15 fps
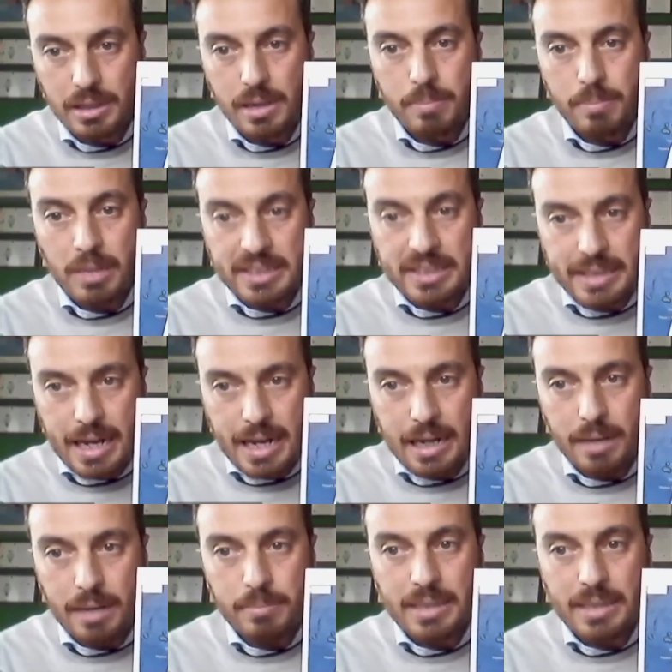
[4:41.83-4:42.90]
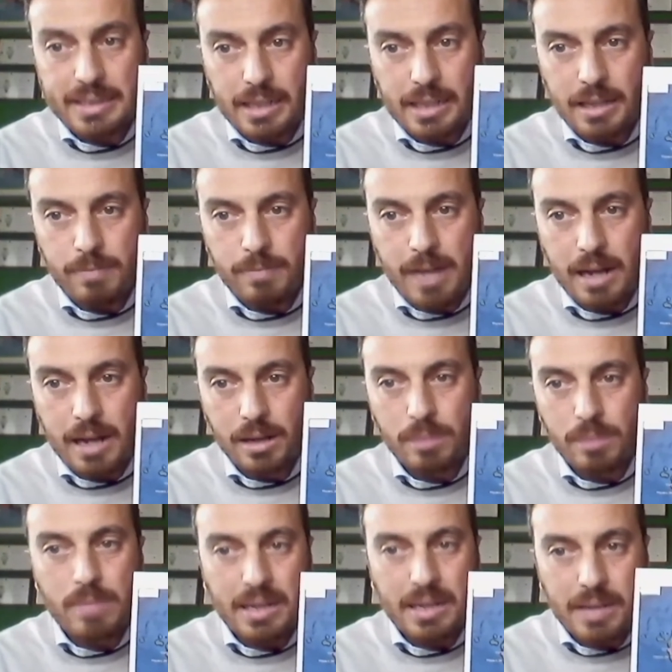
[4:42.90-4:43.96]
Marsala, Mazzara del Vallo,
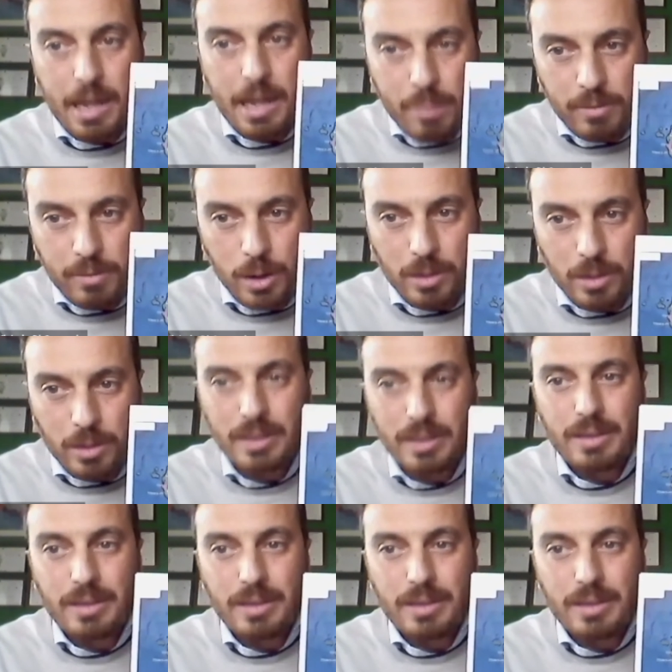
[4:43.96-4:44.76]
but above all,